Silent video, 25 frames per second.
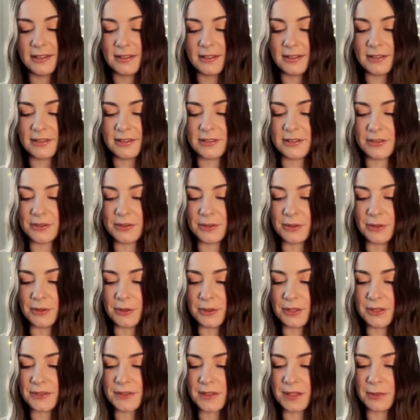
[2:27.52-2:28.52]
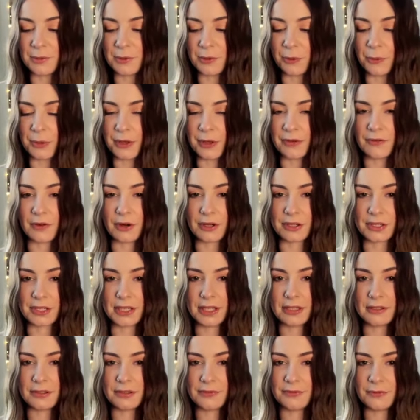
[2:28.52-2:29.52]
So let's keep going. We have
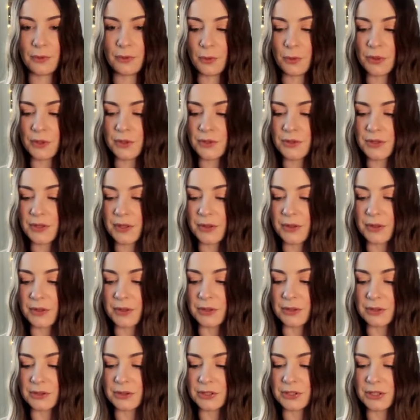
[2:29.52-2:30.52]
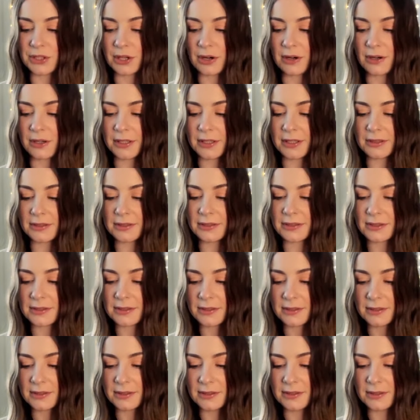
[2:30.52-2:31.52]
Arcana Force, The Chariot,
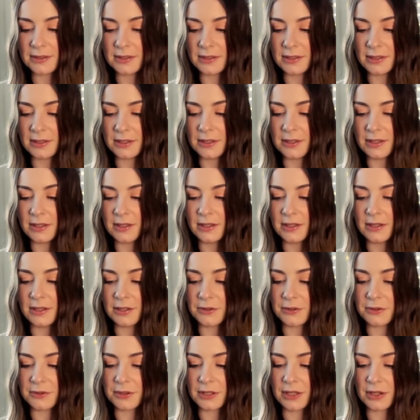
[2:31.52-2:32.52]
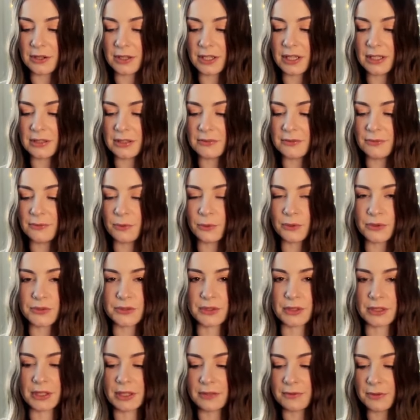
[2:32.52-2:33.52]
Arcana Force, The
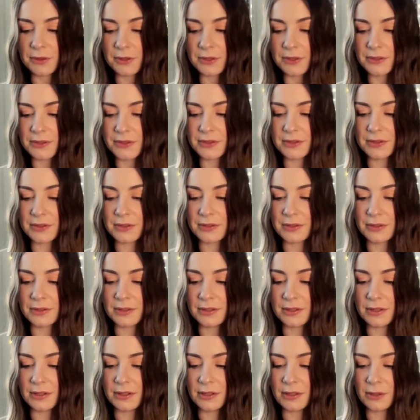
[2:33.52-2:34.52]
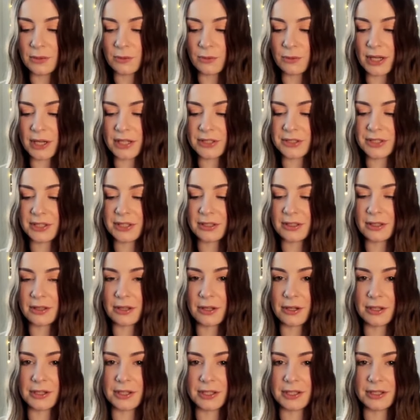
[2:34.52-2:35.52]
Lovers, Raging
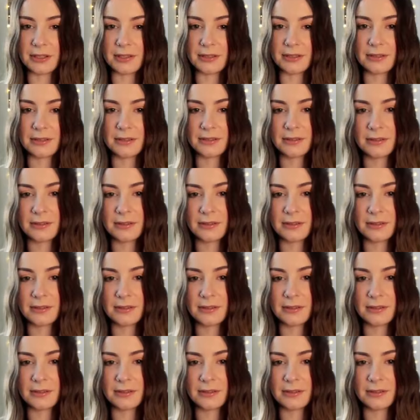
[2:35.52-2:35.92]
Cloudian,